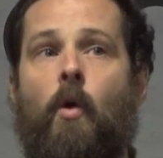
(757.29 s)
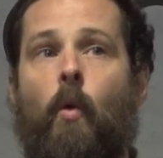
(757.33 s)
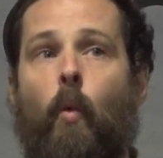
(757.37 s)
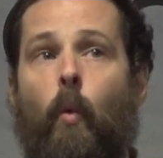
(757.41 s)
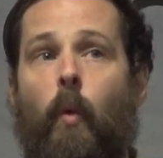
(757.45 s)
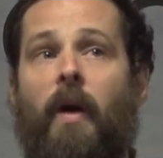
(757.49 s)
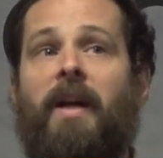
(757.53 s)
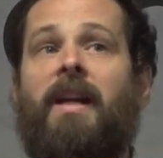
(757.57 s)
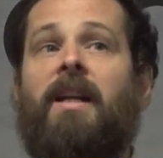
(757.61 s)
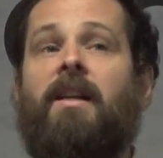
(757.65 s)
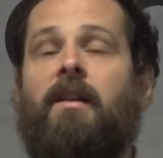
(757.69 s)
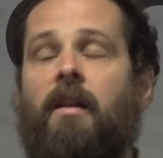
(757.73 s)

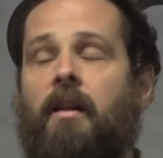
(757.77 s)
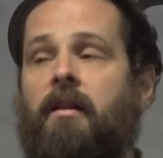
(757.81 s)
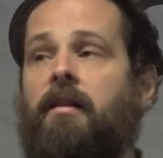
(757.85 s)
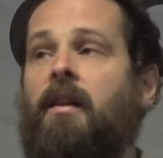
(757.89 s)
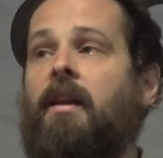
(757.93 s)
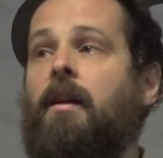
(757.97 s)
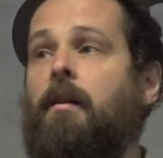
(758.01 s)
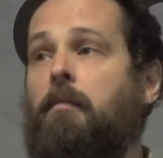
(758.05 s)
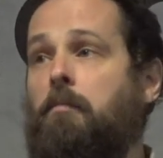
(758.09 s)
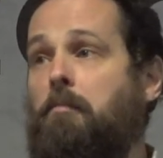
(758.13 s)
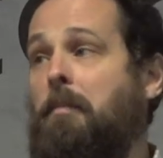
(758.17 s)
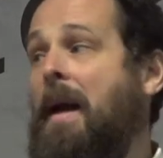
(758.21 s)
We need to
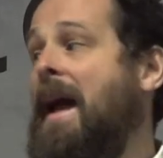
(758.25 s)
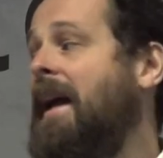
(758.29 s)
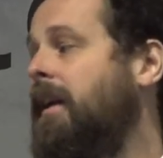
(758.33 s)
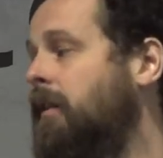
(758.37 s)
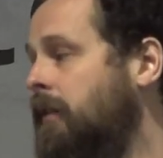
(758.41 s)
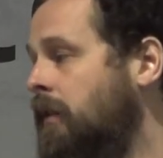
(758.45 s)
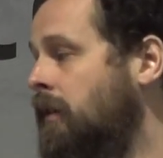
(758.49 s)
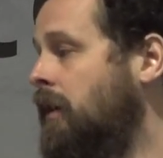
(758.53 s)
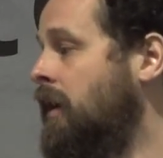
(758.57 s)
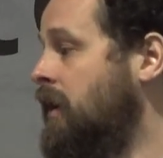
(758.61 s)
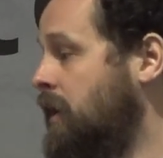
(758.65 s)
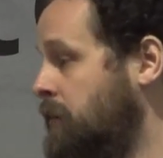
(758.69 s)
think
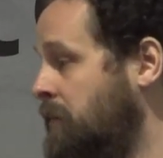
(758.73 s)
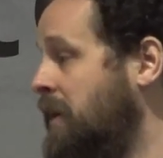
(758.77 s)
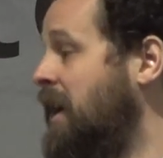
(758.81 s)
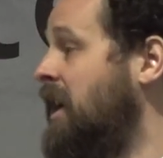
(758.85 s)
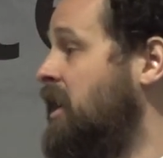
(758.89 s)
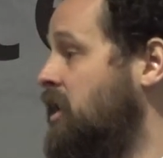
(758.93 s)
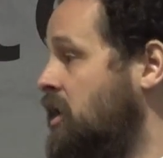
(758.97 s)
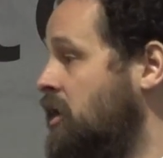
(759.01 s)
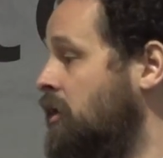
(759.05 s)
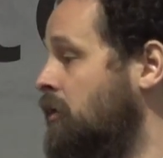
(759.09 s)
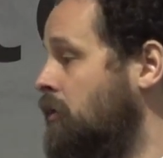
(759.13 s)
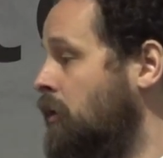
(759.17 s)
better as
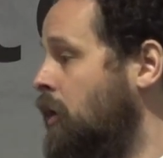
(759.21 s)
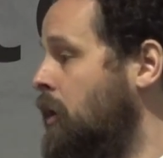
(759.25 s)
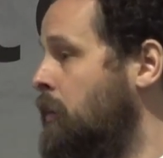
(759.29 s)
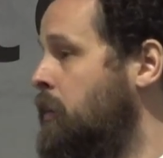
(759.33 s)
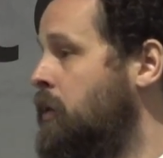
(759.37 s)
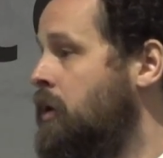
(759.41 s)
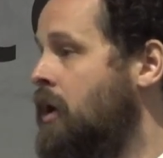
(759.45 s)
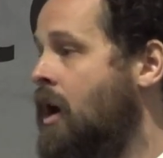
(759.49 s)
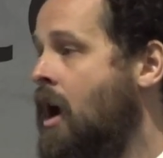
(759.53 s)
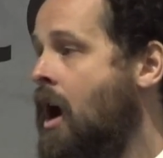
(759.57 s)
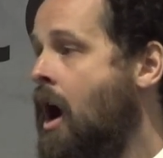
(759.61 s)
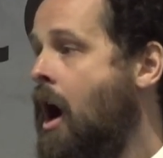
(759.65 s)
patient groups